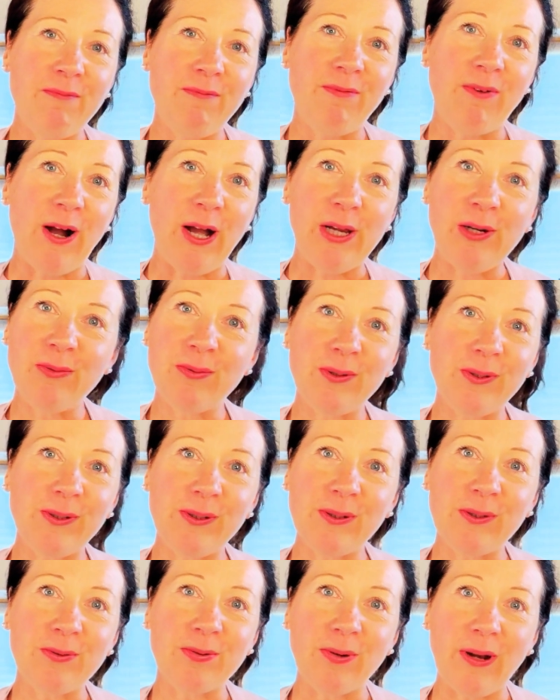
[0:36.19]

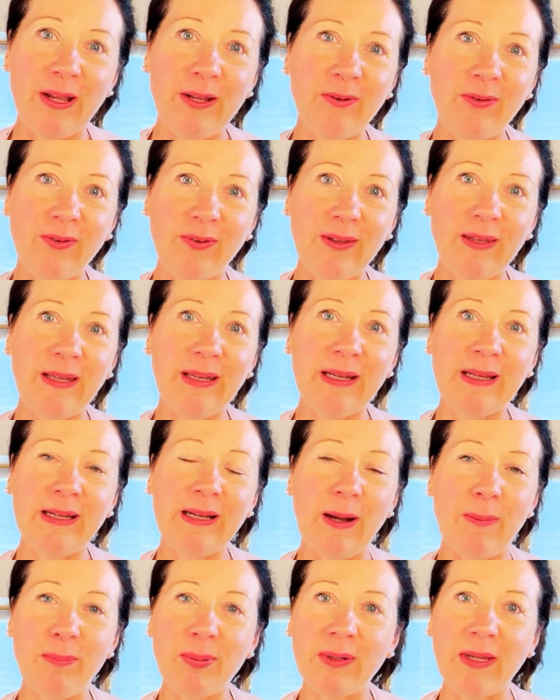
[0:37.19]
viral, crazy
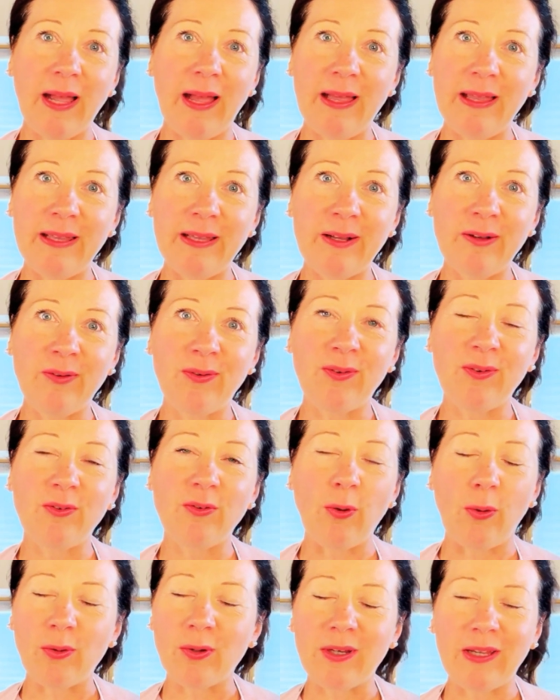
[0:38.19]
cupcakes,
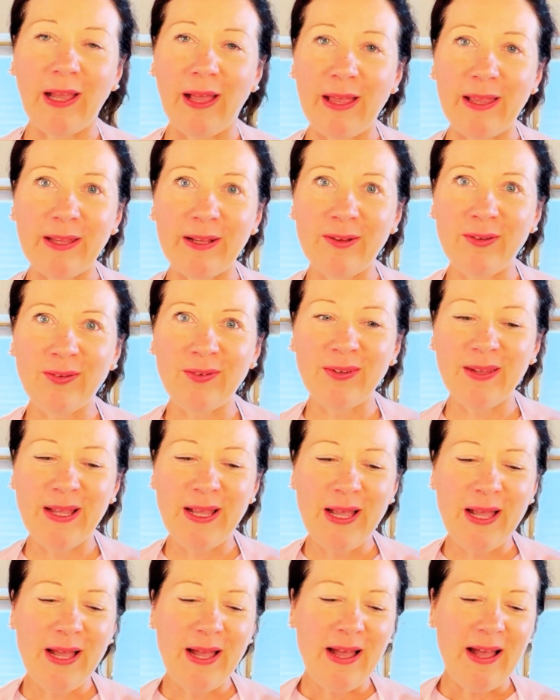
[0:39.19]
dotcakes,
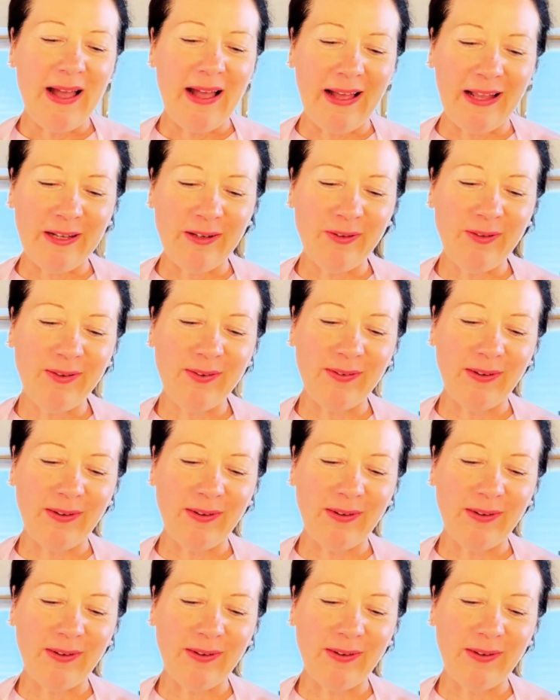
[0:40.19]
and